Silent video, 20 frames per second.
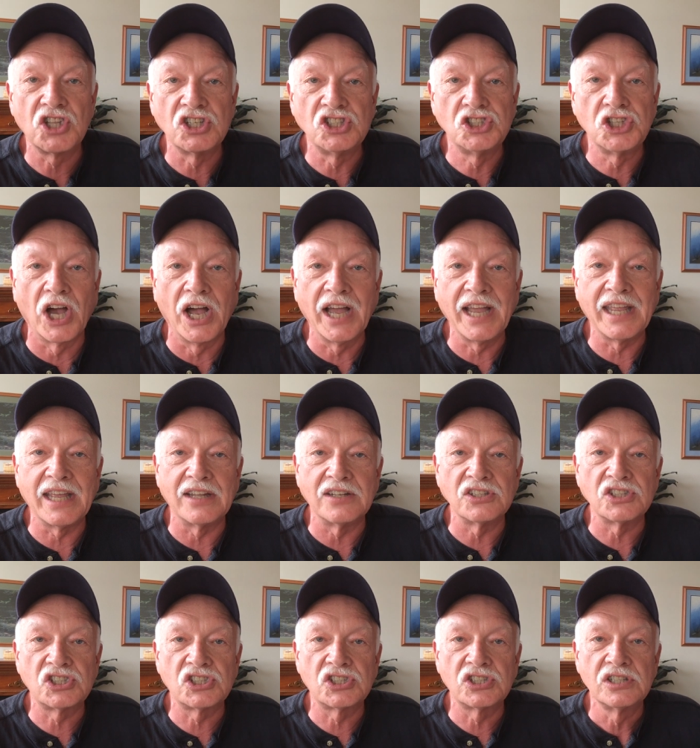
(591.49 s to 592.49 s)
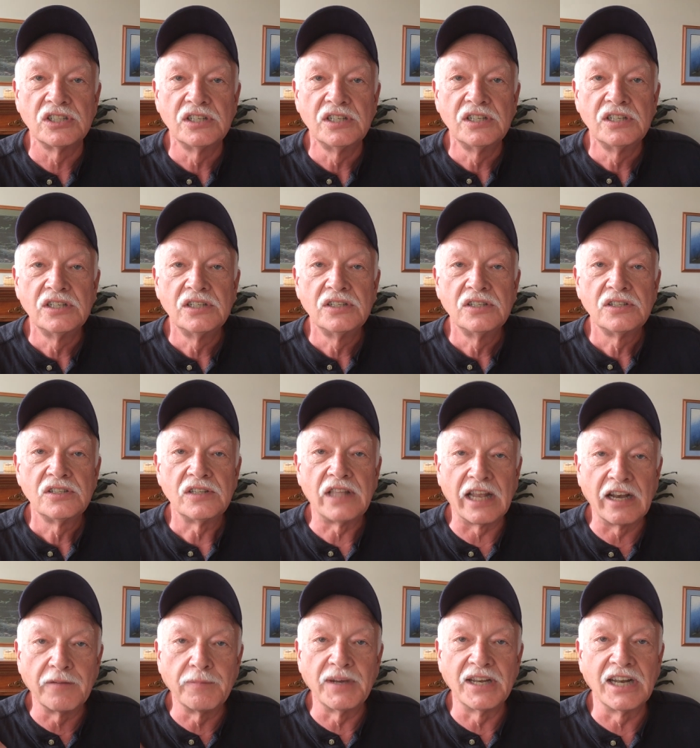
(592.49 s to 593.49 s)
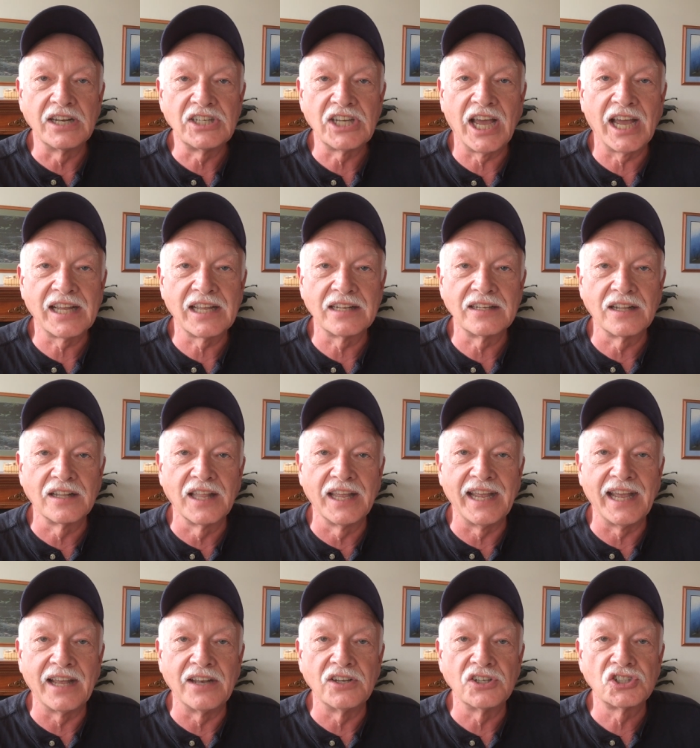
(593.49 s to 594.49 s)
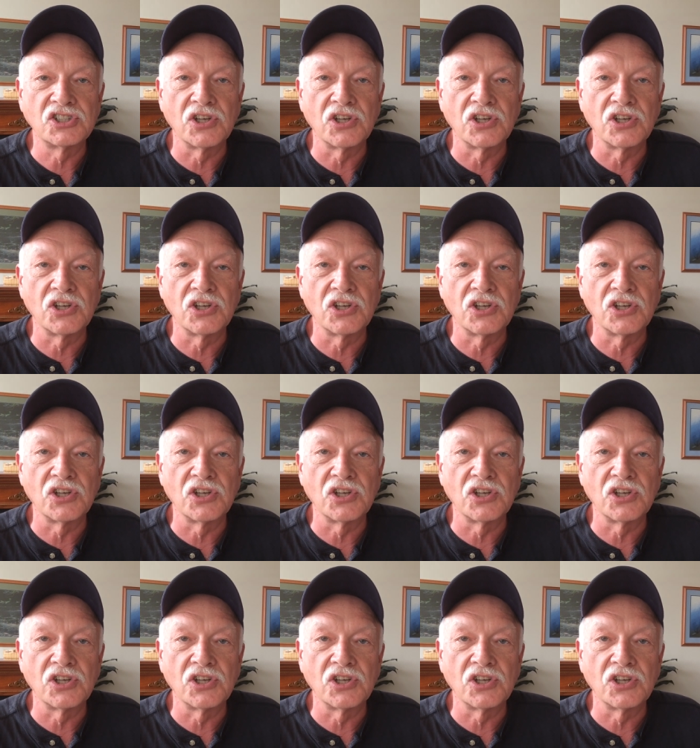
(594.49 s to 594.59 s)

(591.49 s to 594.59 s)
the giants that have been attacking the land.